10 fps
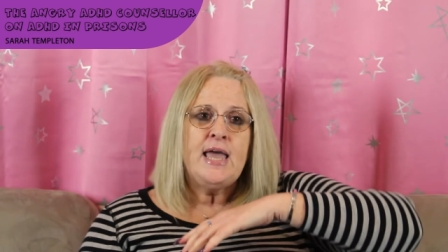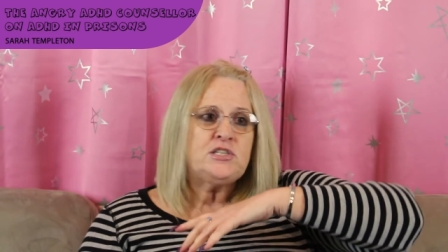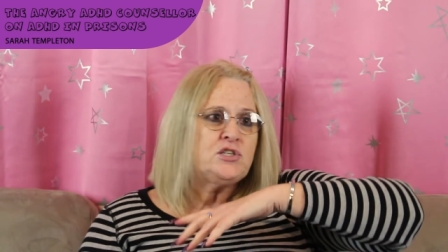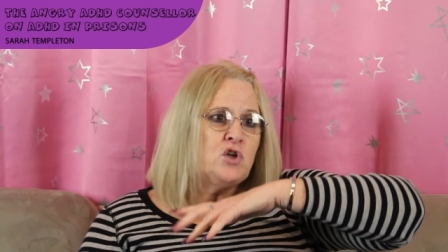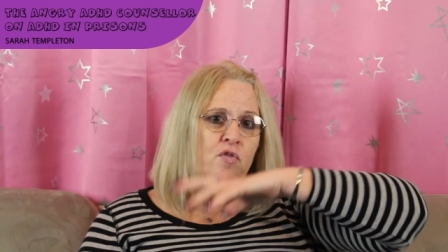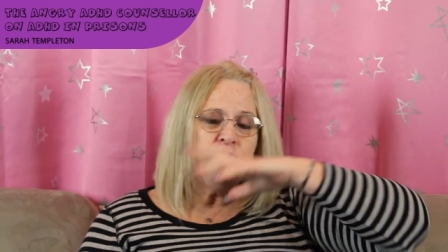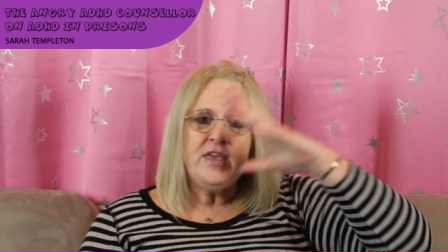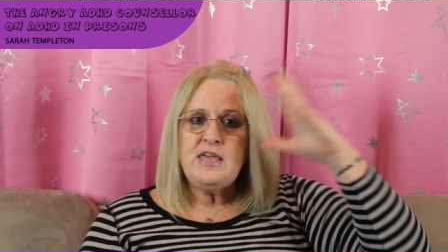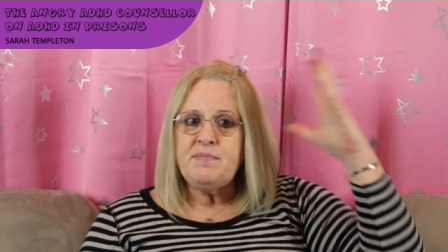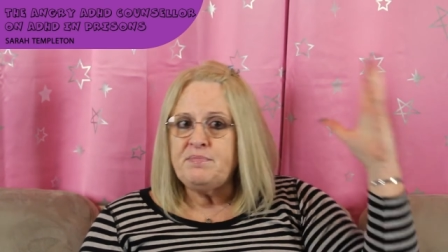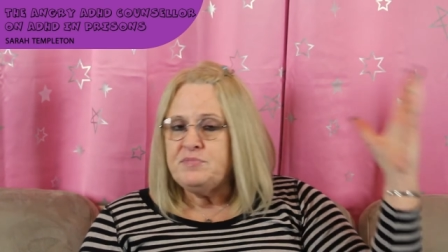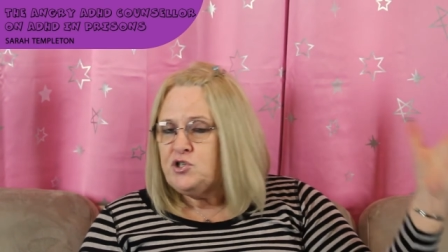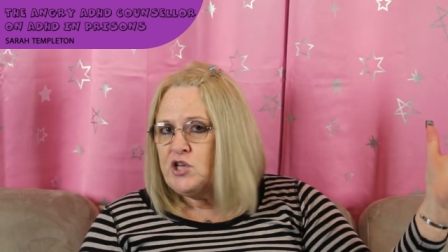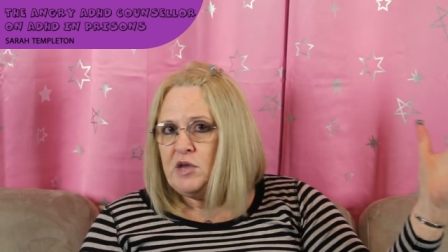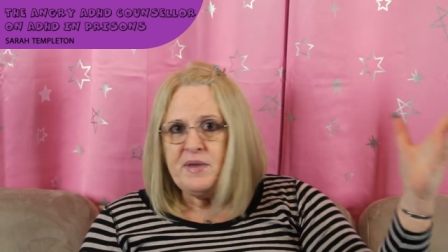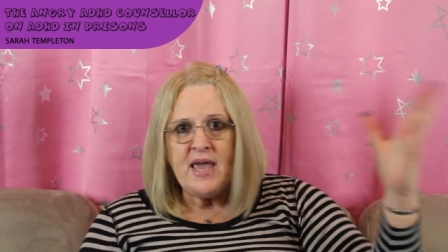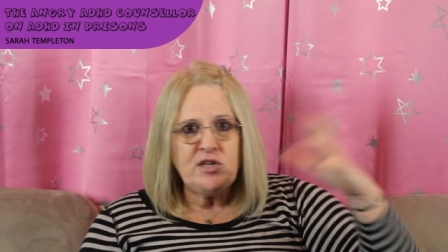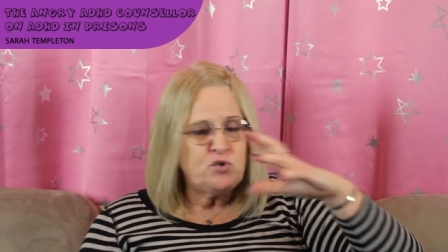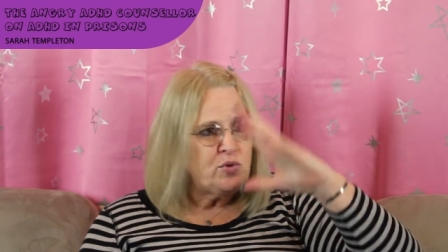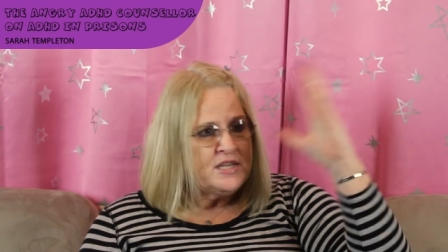It's not the
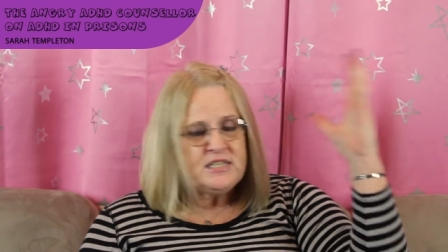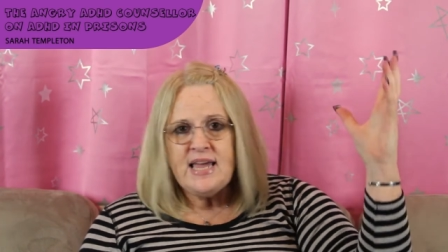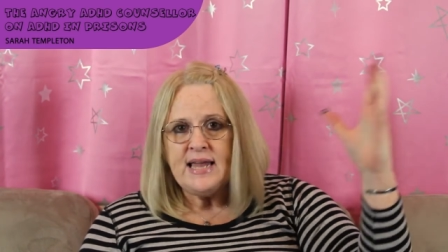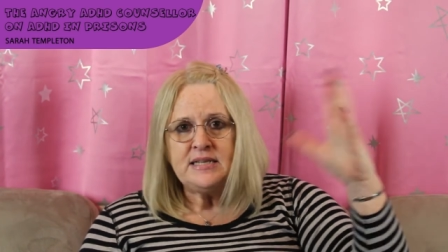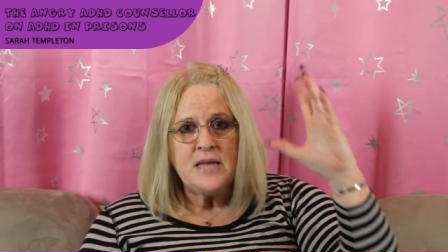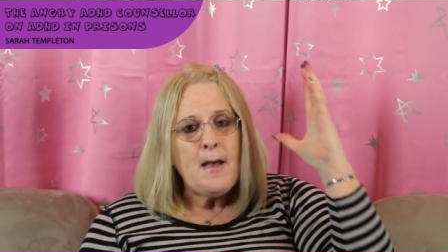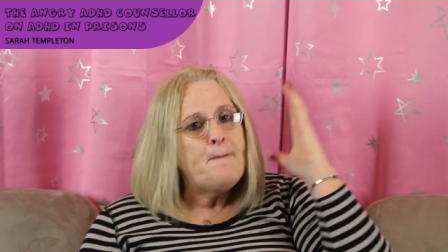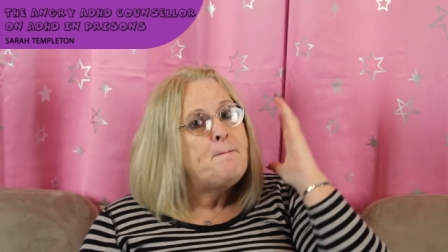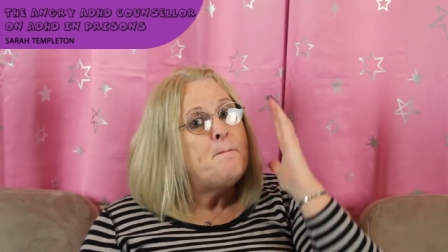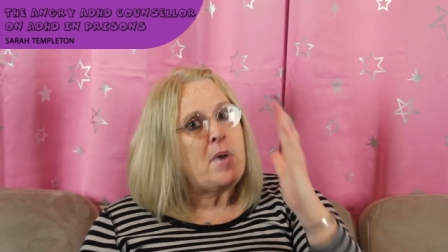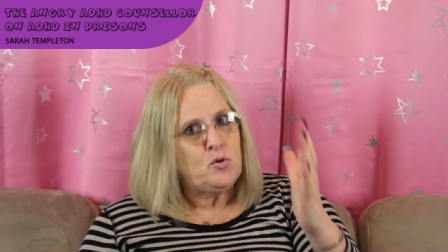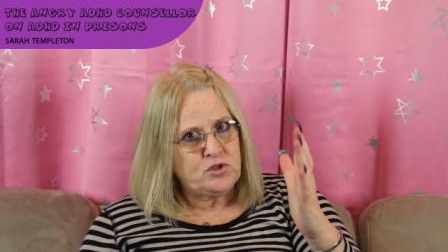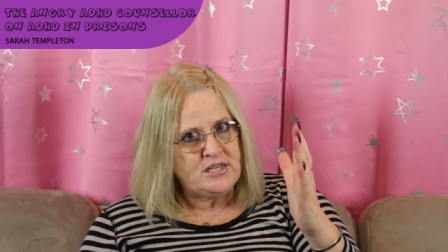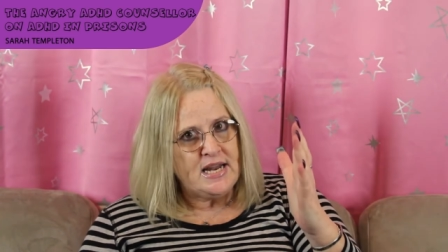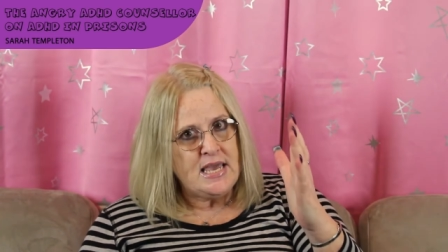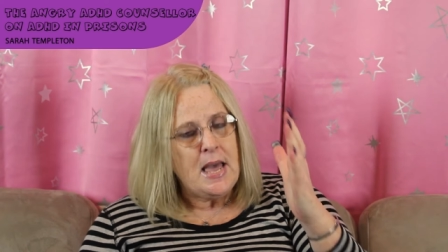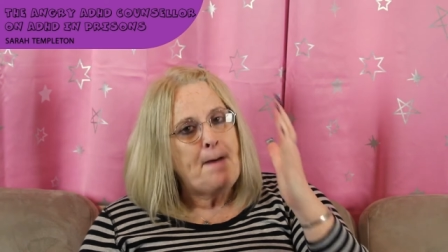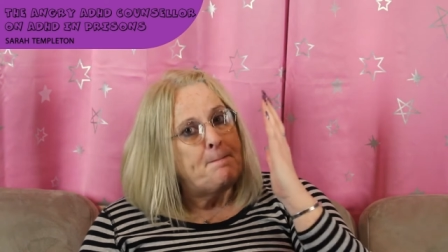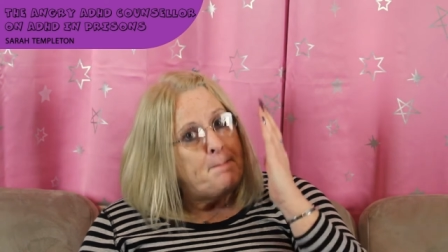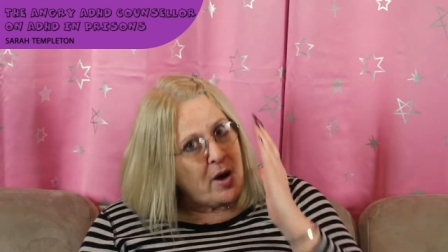GBH with intent Mostly.
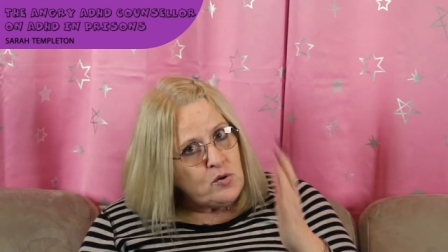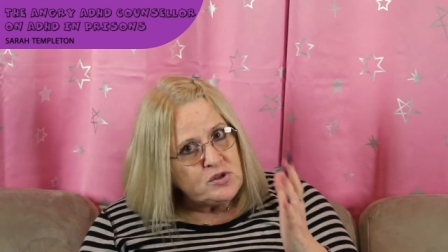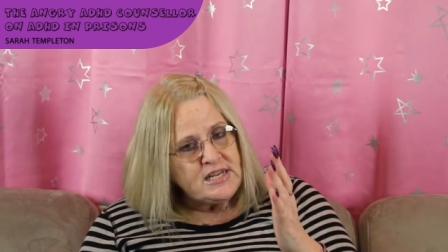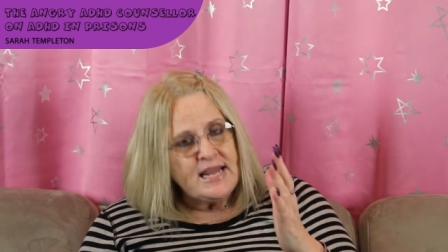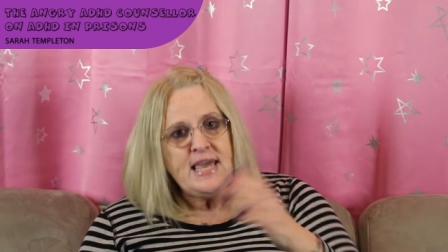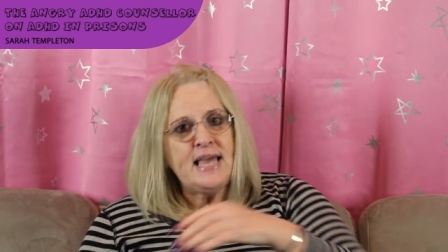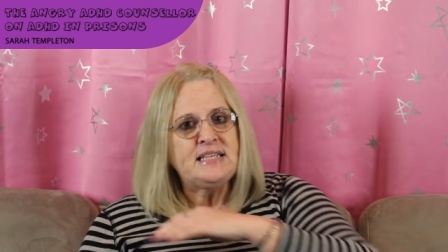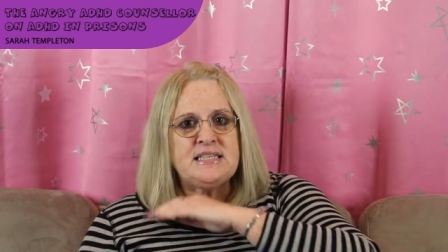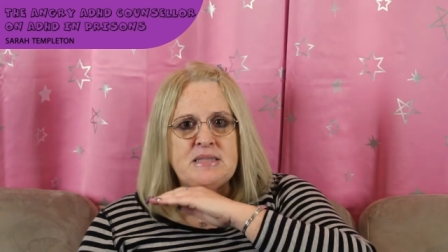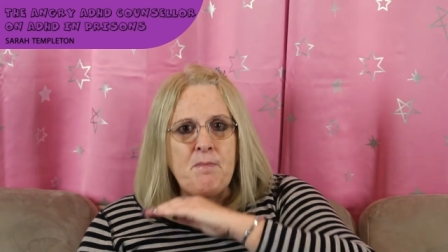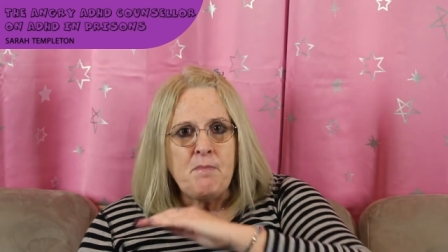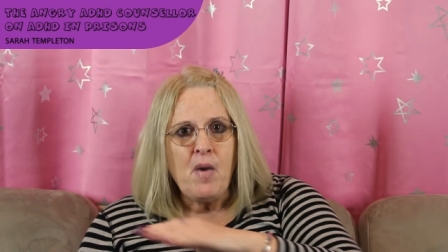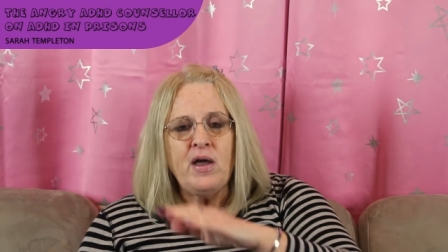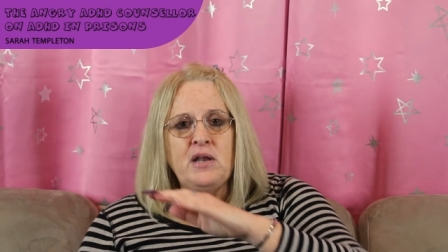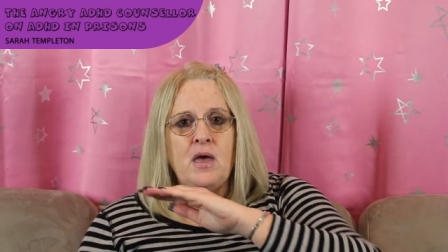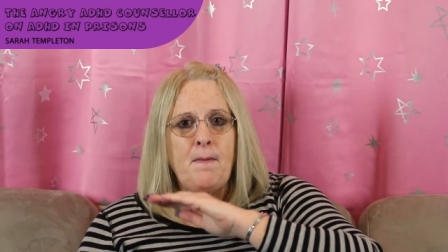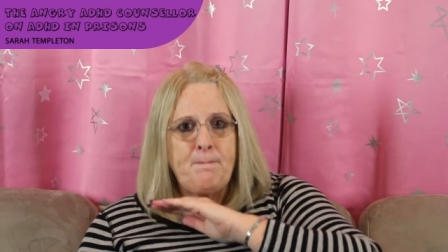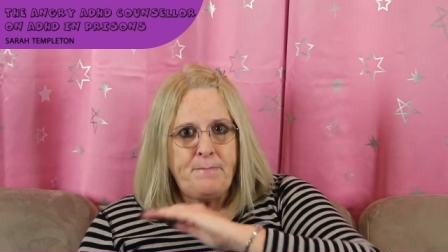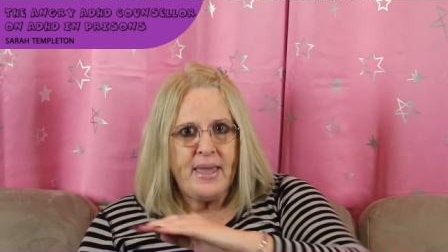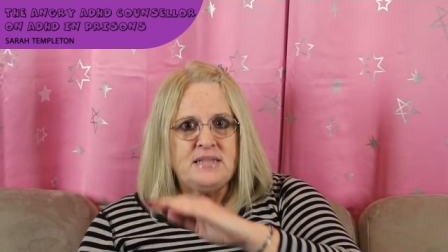Mostly it is the minor,
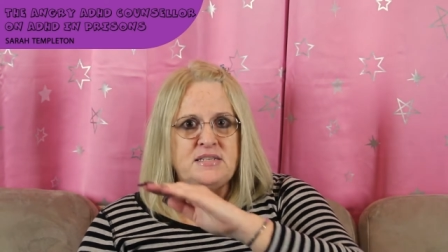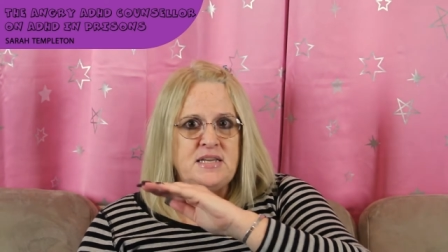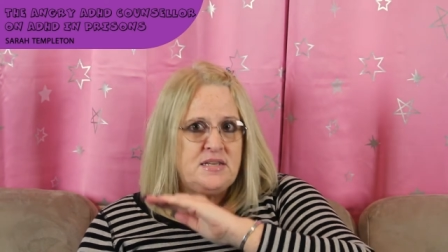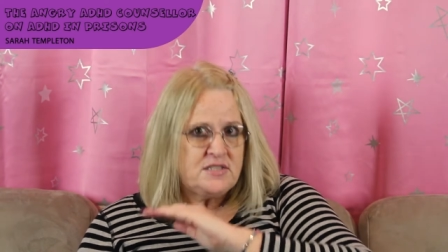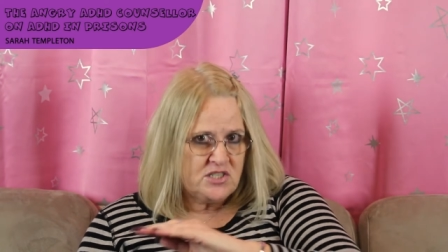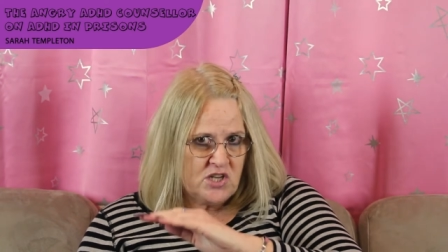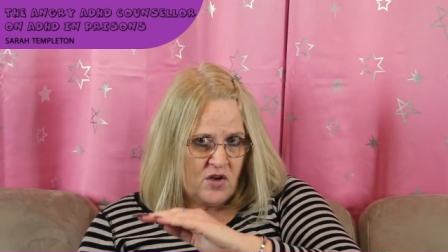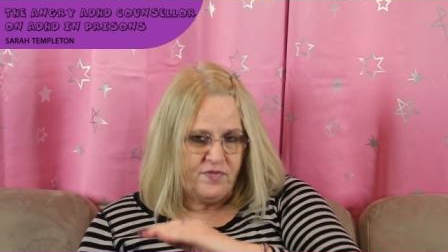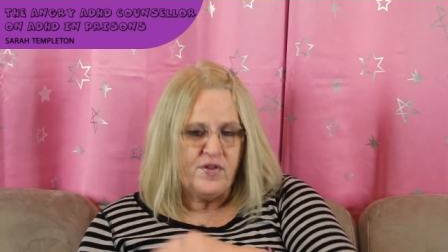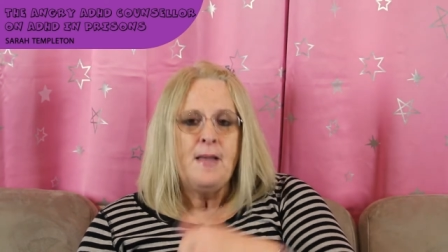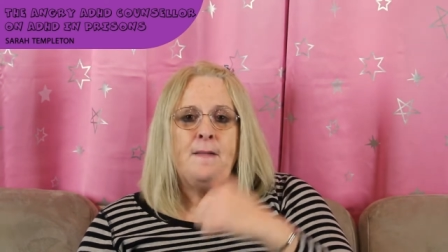petty stuff.